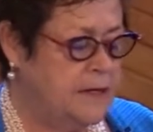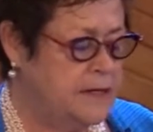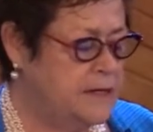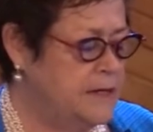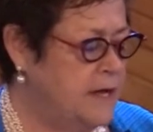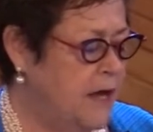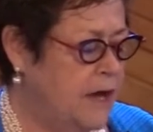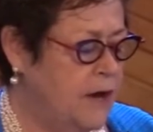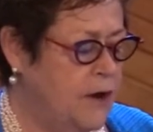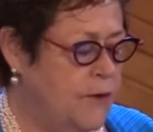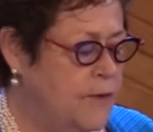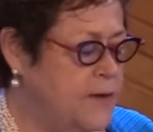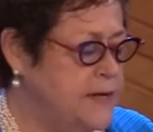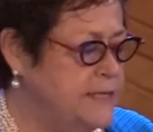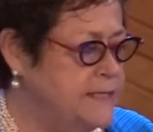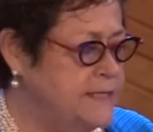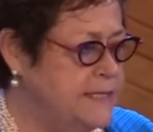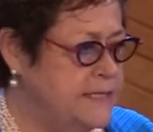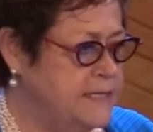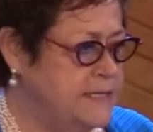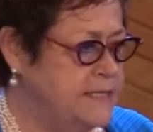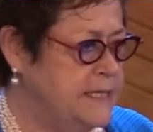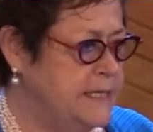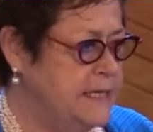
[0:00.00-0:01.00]
Not always
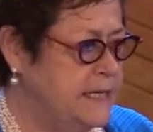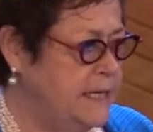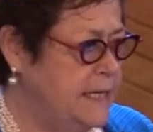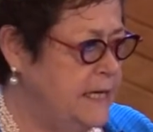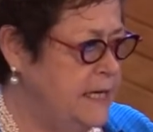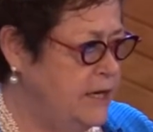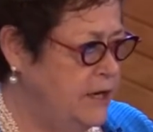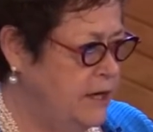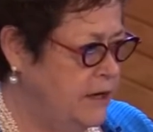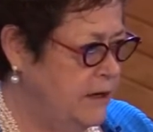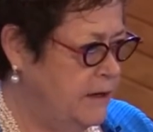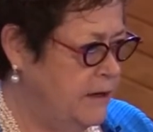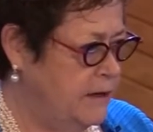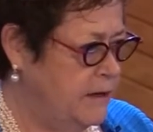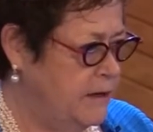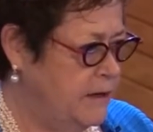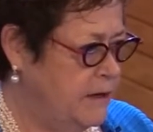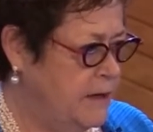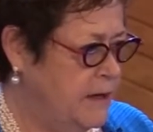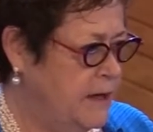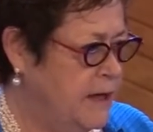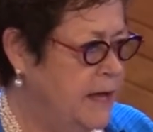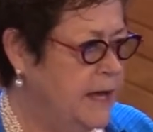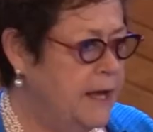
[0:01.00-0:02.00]
easy to hear.
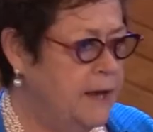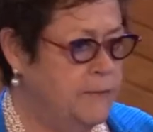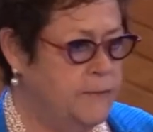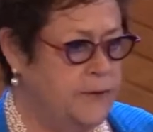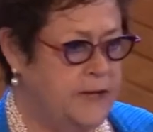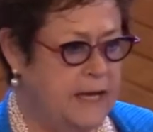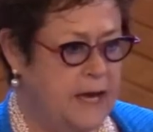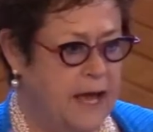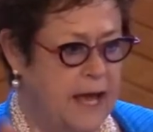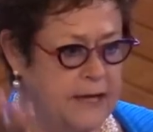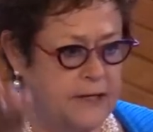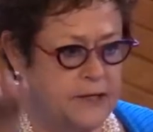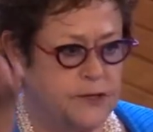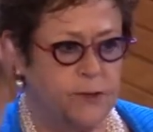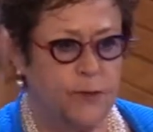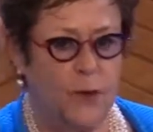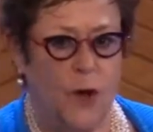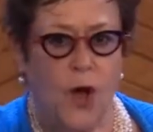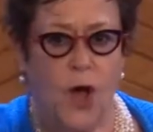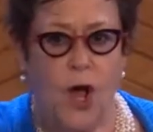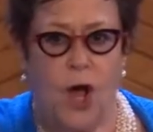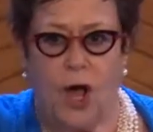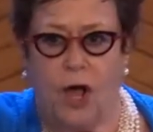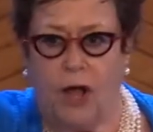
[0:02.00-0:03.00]
And we'd like to
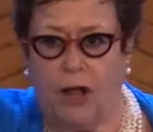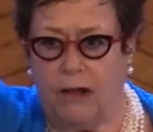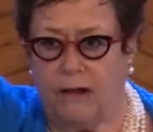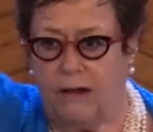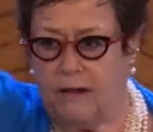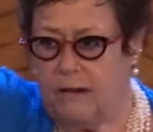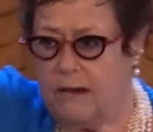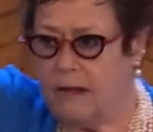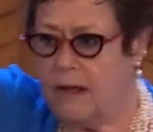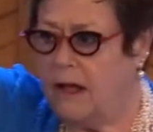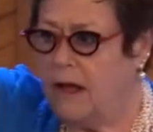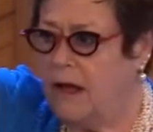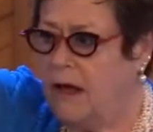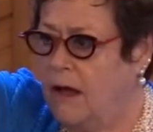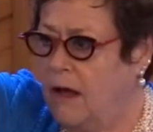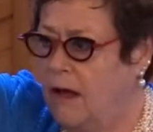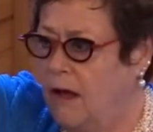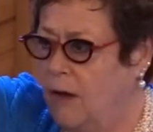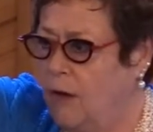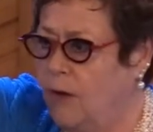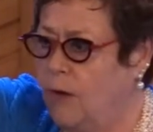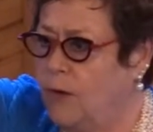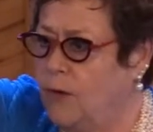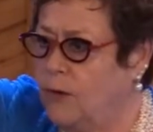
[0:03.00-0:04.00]
all
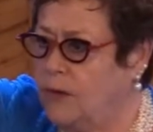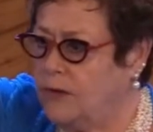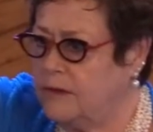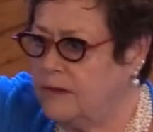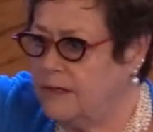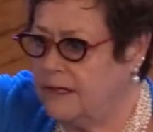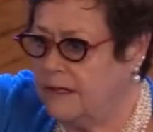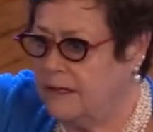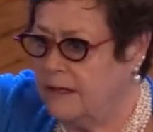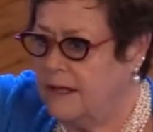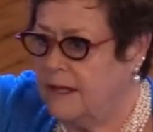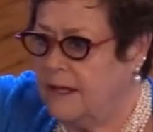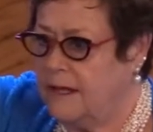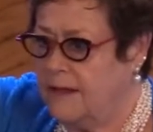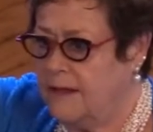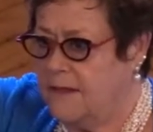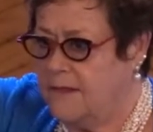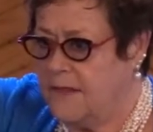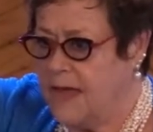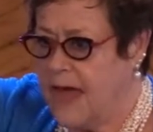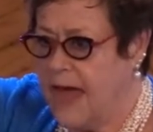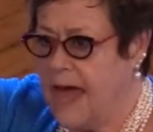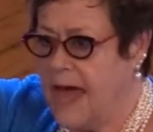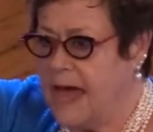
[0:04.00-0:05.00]
hold
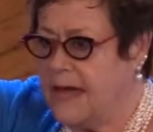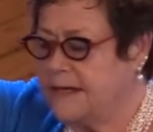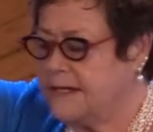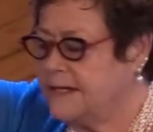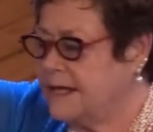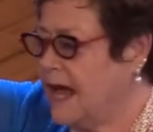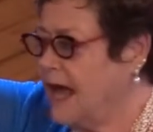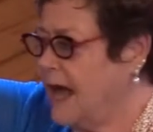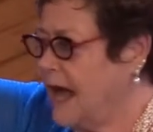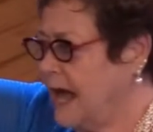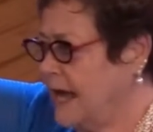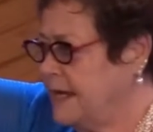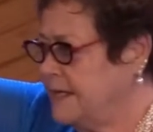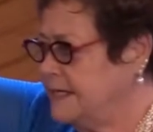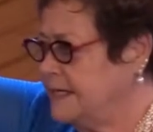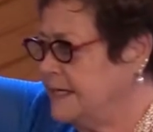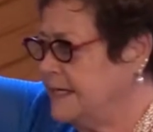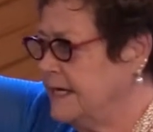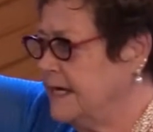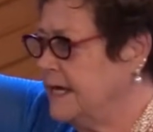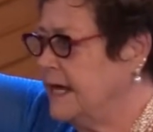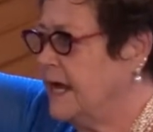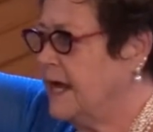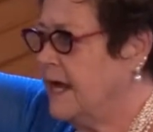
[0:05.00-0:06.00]
that
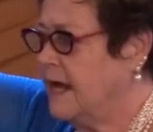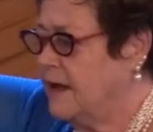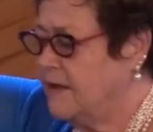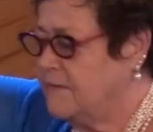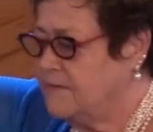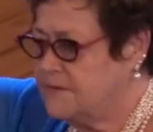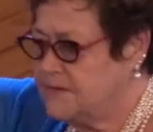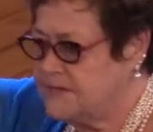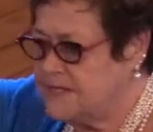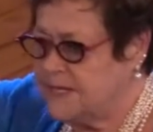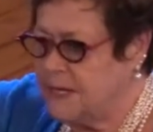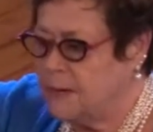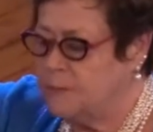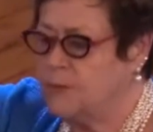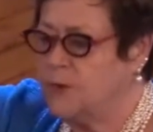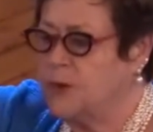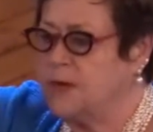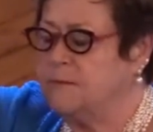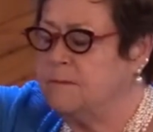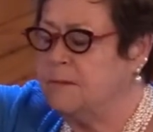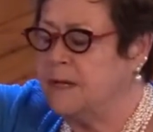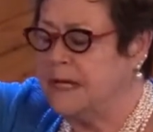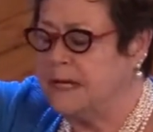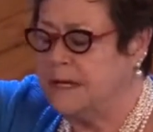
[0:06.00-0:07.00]
idea of
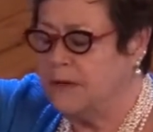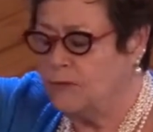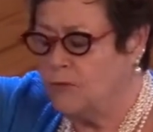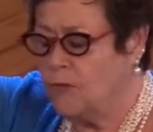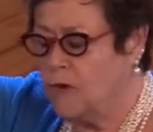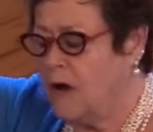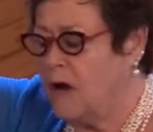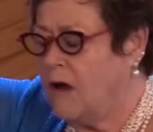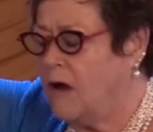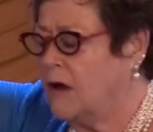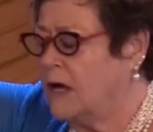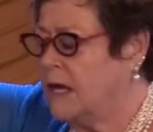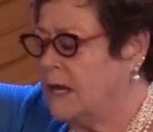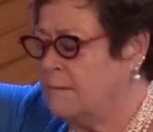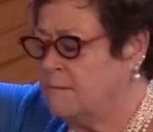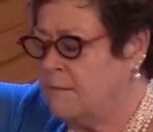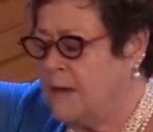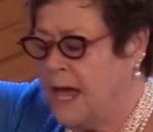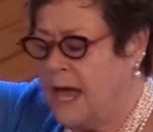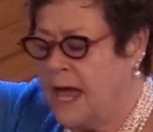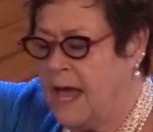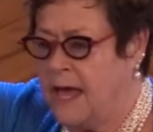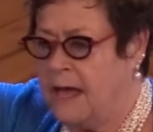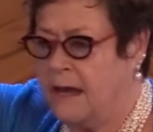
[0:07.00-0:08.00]
someone being wrong and
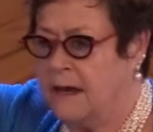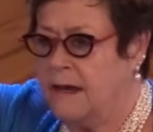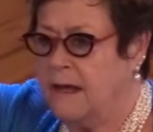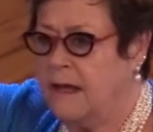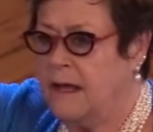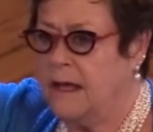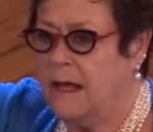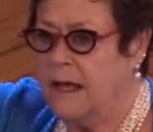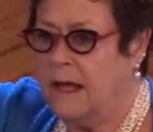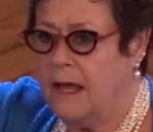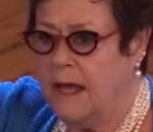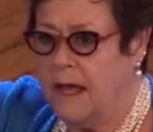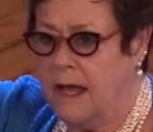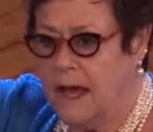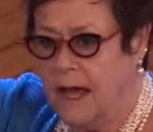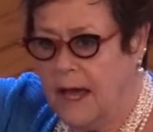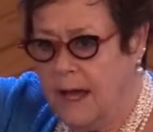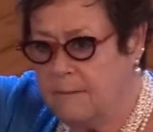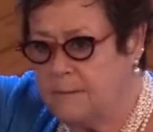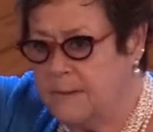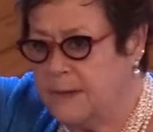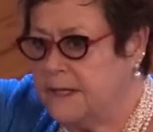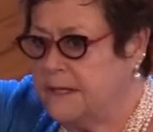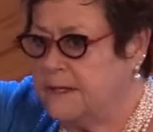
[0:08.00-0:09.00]
bad
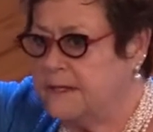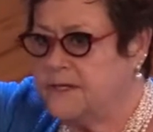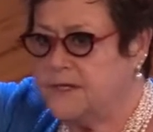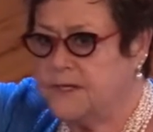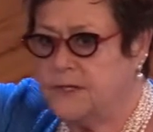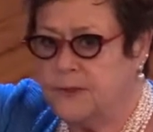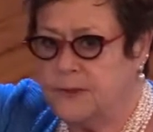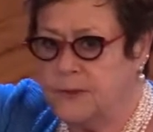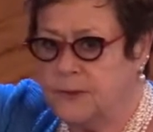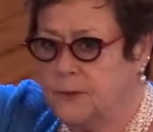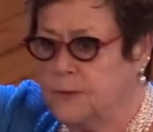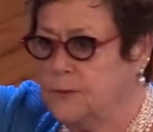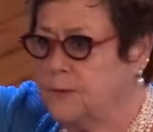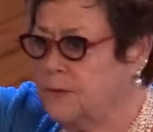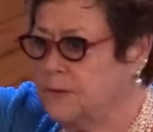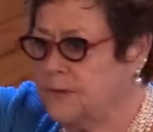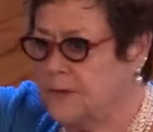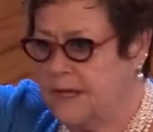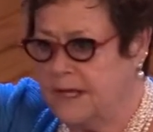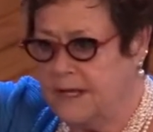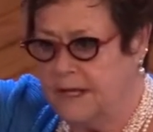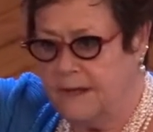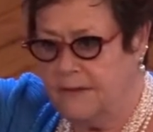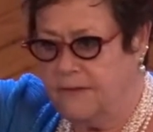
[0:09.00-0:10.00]
up into
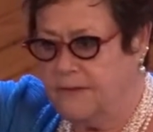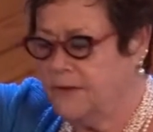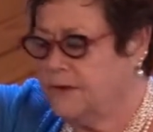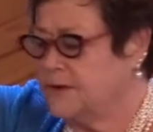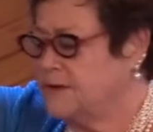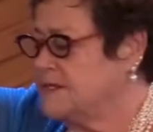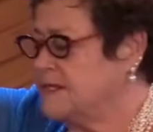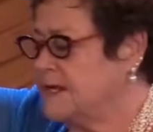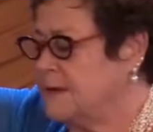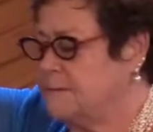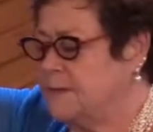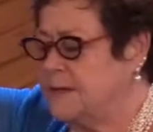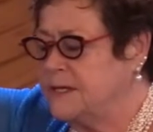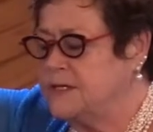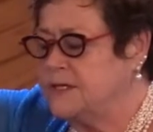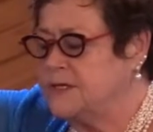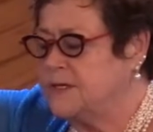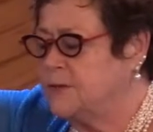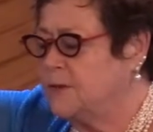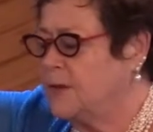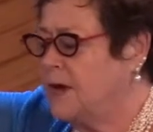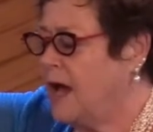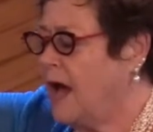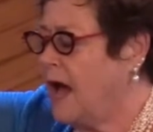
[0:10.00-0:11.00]
the ethers, up
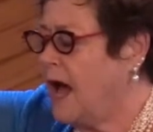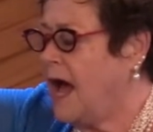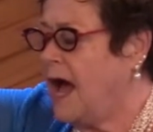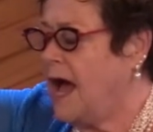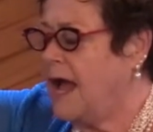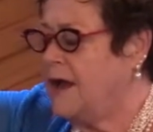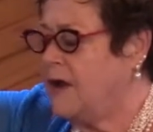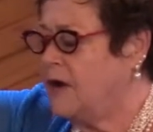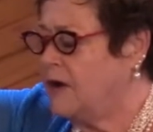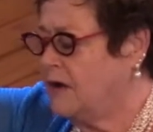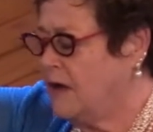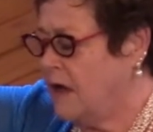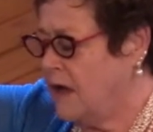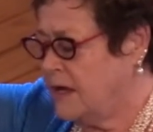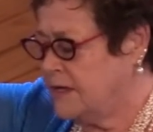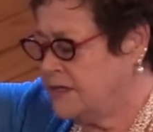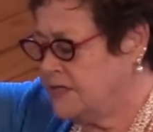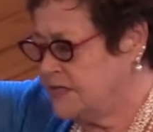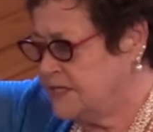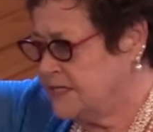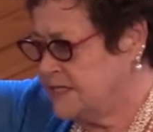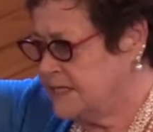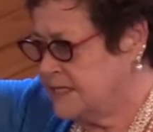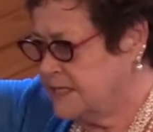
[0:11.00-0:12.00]
into a higher
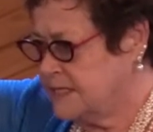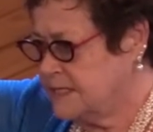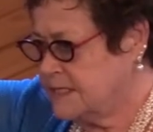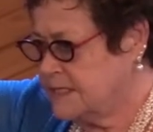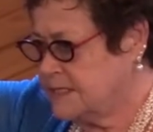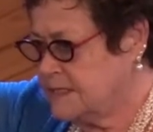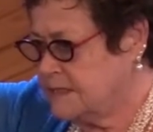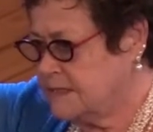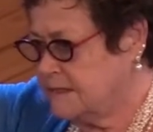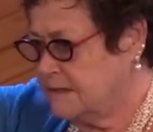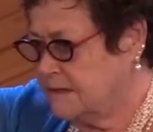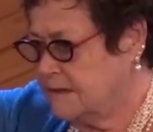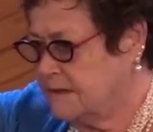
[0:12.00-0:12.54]
consciousness.